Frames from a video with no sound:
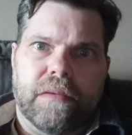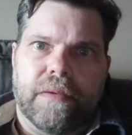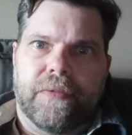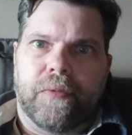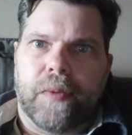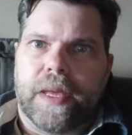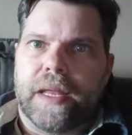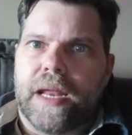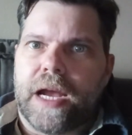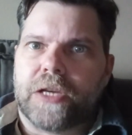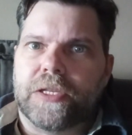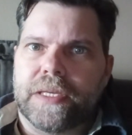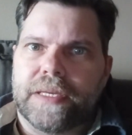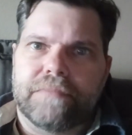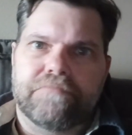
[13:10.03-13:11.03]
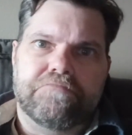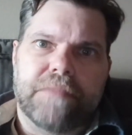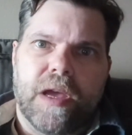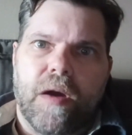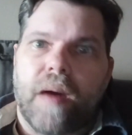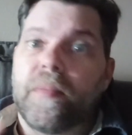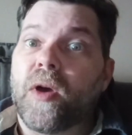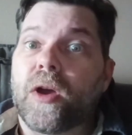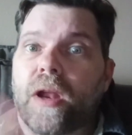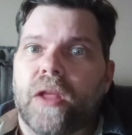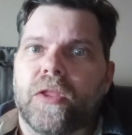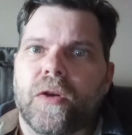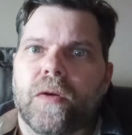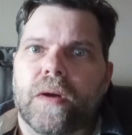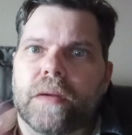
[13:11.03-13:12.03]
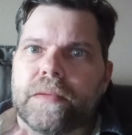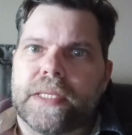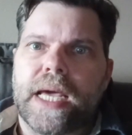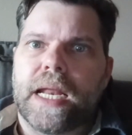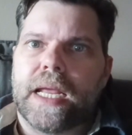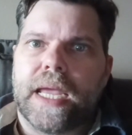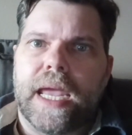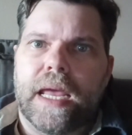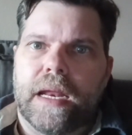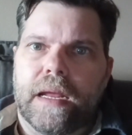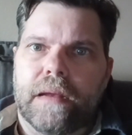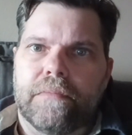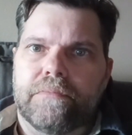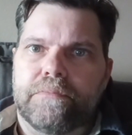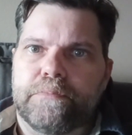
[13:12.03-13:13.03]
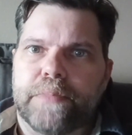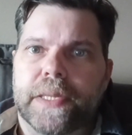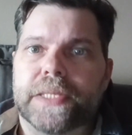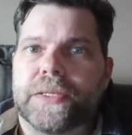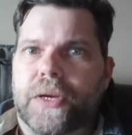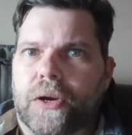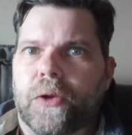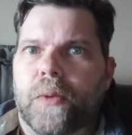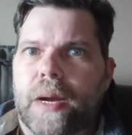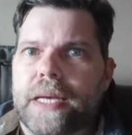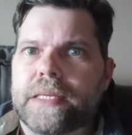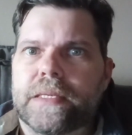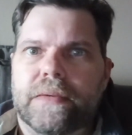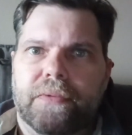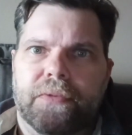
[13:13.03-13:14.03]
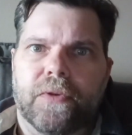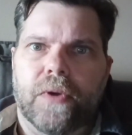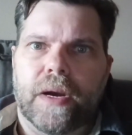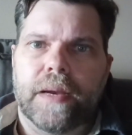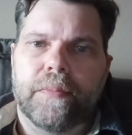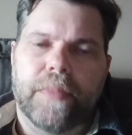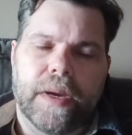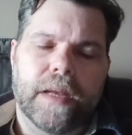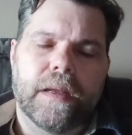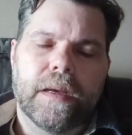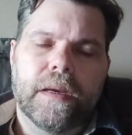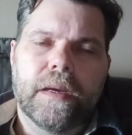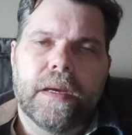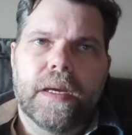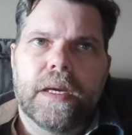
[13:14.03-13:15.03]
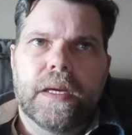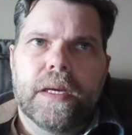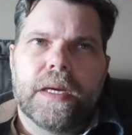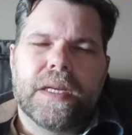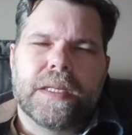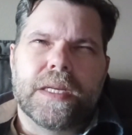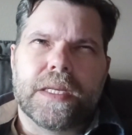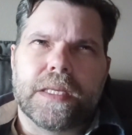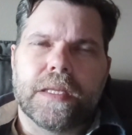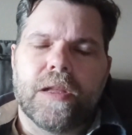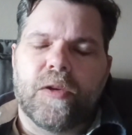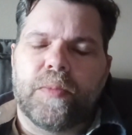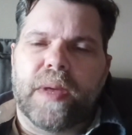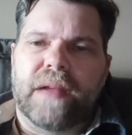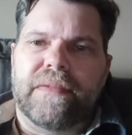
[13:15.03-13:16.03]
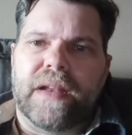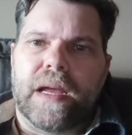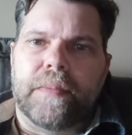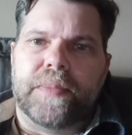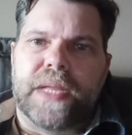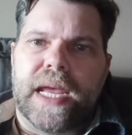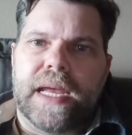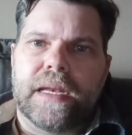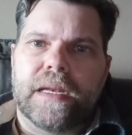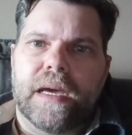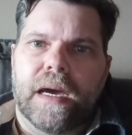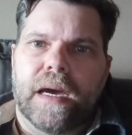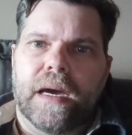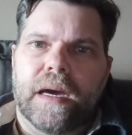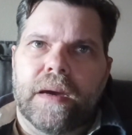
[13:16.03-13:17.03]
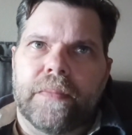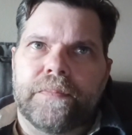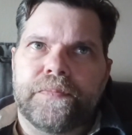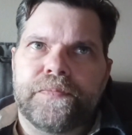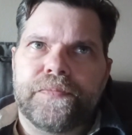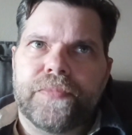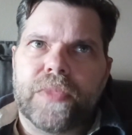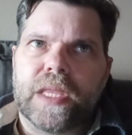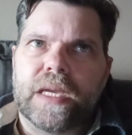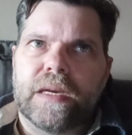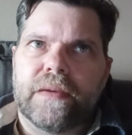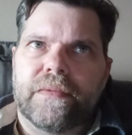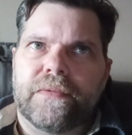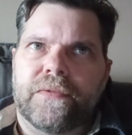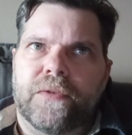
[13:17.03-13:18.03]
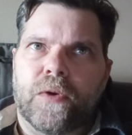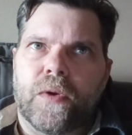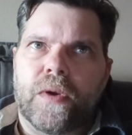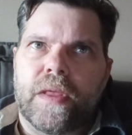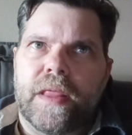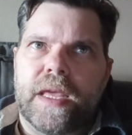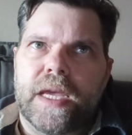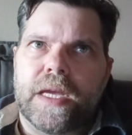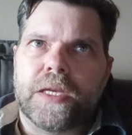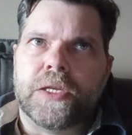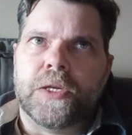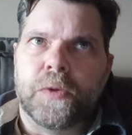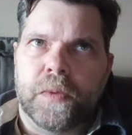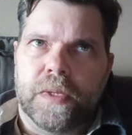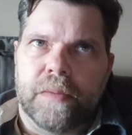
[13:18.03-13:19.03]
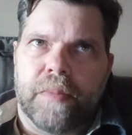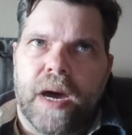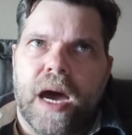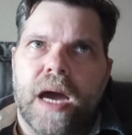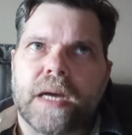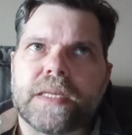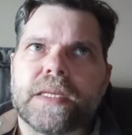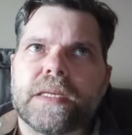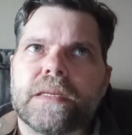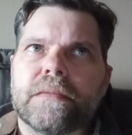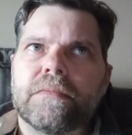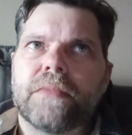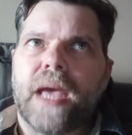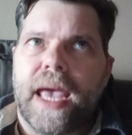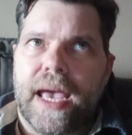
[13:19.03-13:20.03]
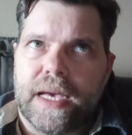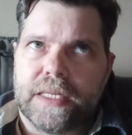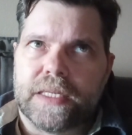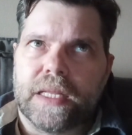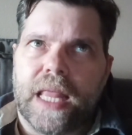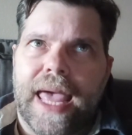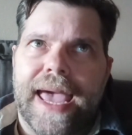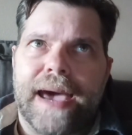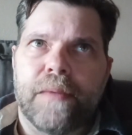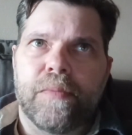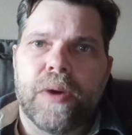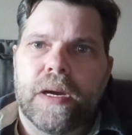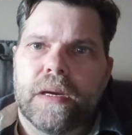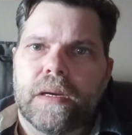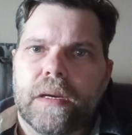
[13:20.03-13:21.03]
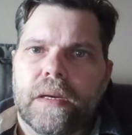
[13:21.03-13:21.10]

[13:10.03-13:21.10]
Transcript: if we can actually, I'm not going to do a dedicated BusterQuest for it, but just a little bit of an update for the Two in the Box HasLab